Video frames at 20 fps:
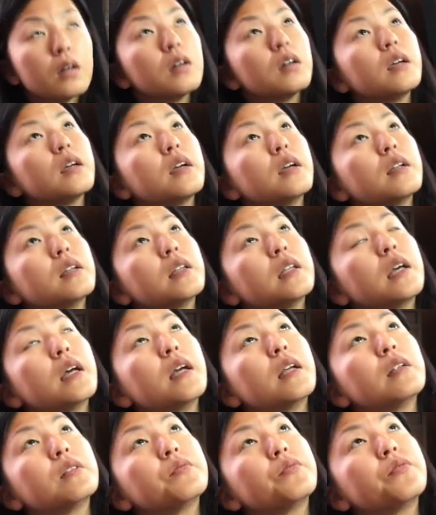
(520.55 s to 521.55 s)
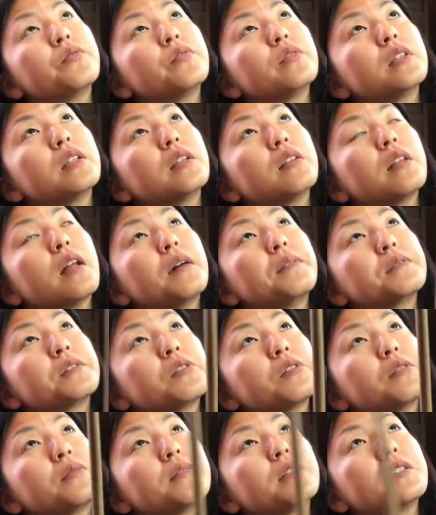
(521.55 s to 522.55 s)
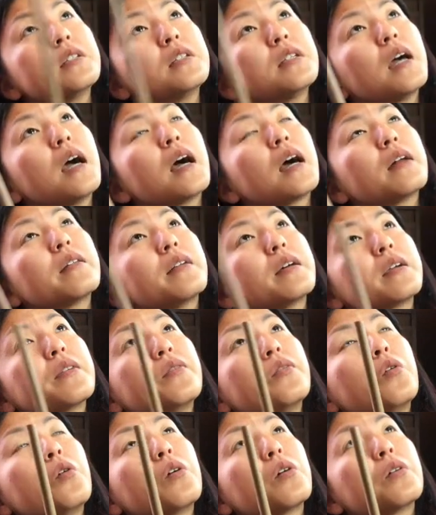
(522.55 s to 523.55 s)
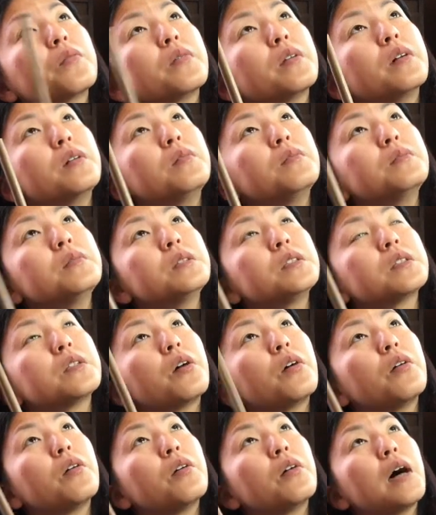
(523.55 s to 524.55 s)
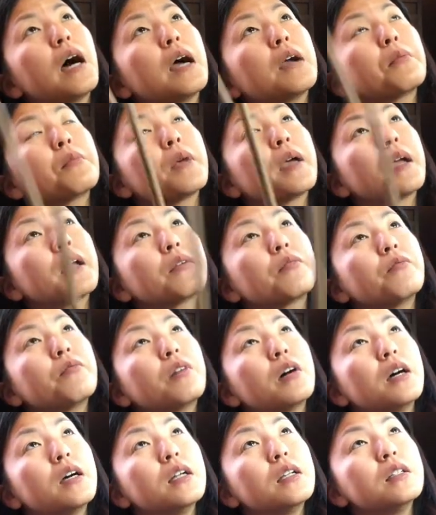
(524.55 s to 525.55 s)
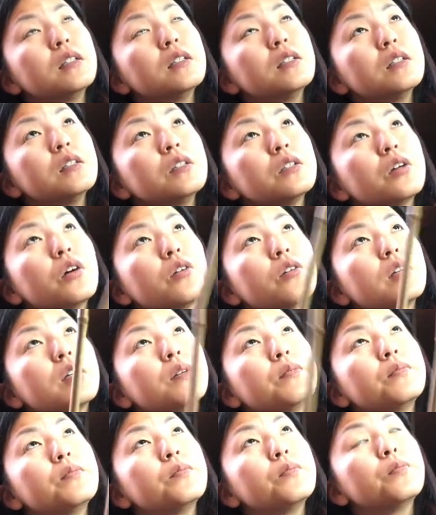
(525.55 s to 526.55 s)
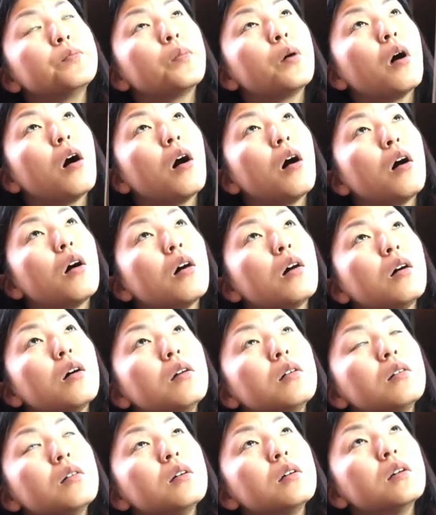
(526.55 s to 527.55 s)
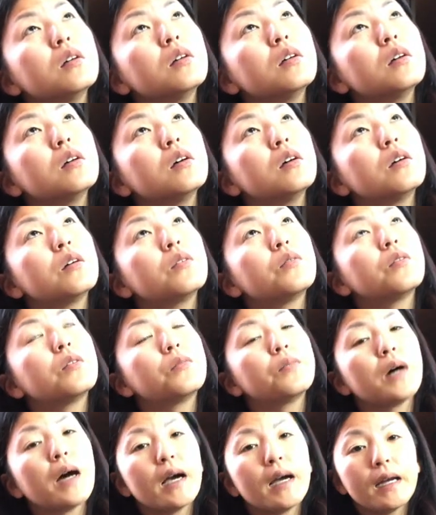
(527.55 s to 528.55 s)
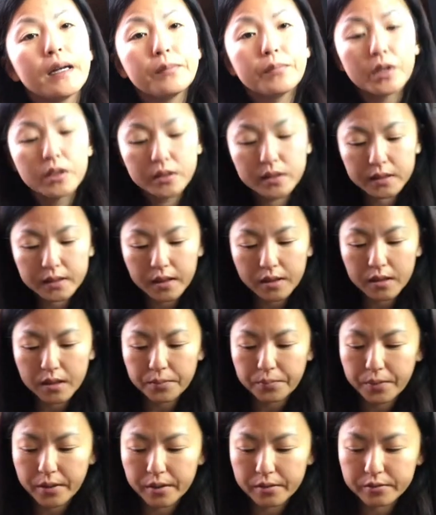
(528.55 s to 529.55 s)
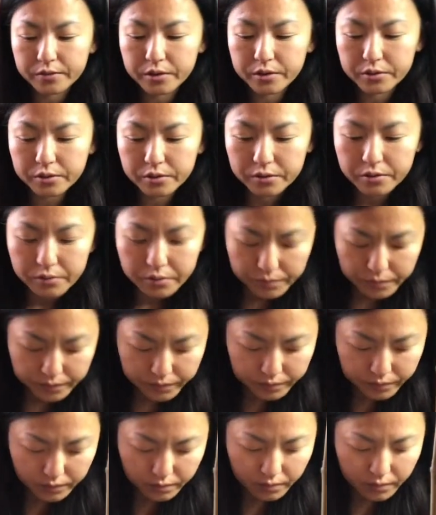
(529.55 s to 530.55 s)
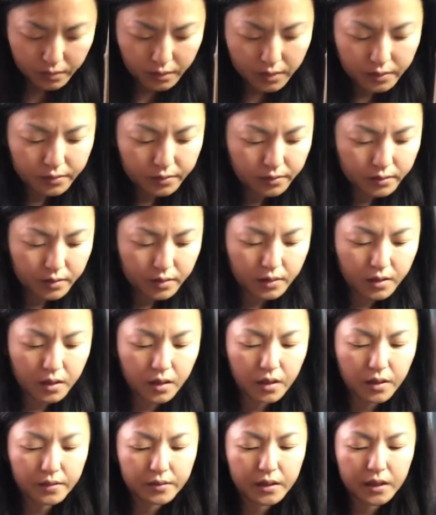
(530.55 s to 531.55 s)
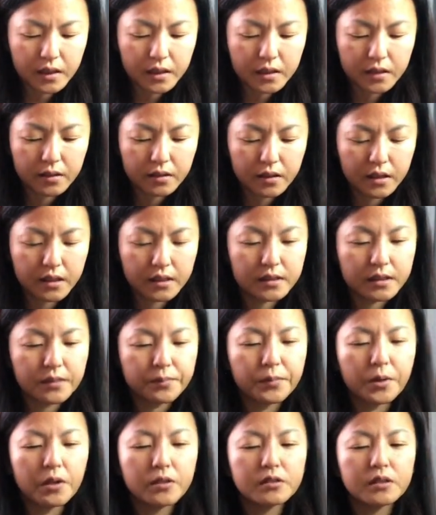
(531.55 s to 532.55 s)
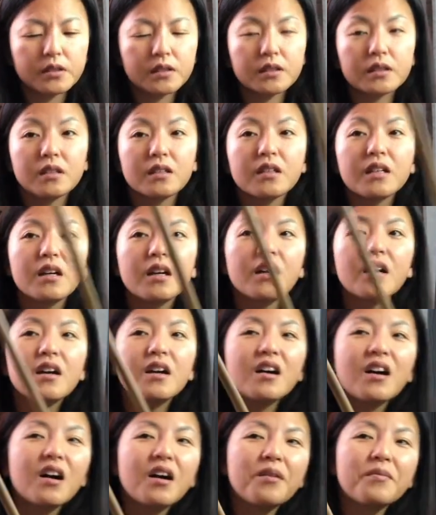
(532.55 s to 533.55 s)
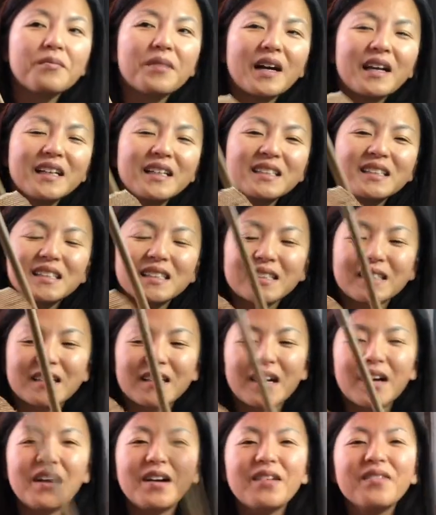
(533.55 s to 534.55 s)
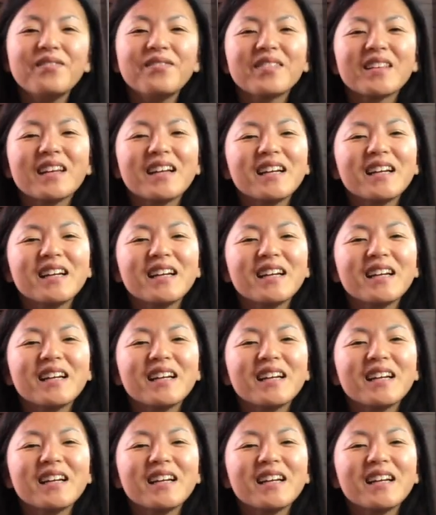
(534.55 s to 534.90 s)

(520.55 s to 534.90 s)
And then with the leftover, I had like 4 of them. So I made one totem pole for my monstera Peru. I think there's a post on my Instagram.